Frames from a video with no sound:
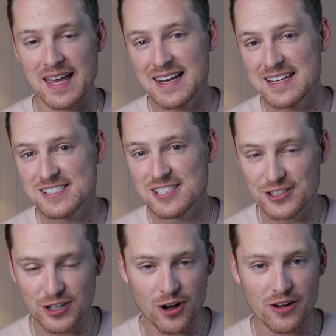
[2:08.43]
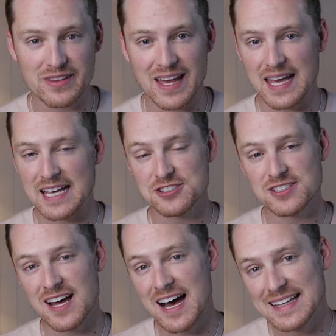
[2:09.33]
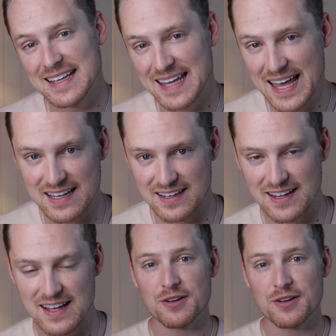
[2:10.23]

It is to call the agent again.